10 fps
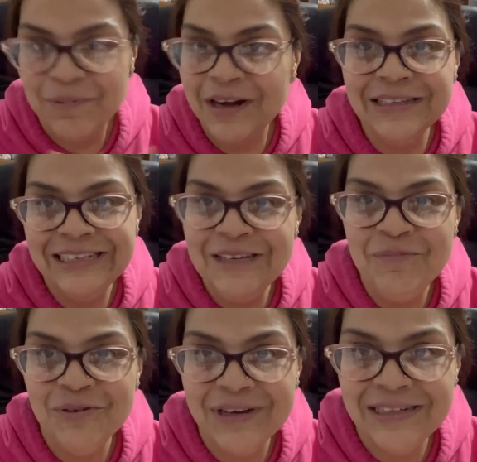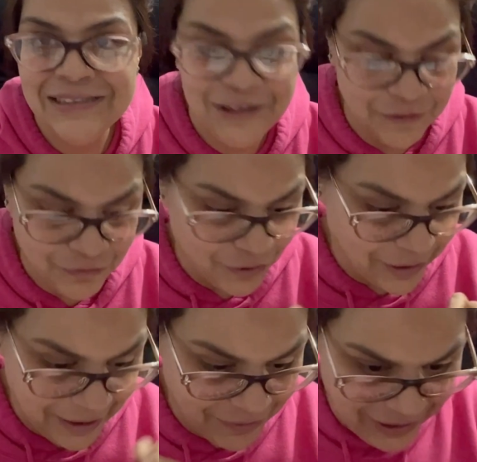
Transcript: probably keep you guys here forever.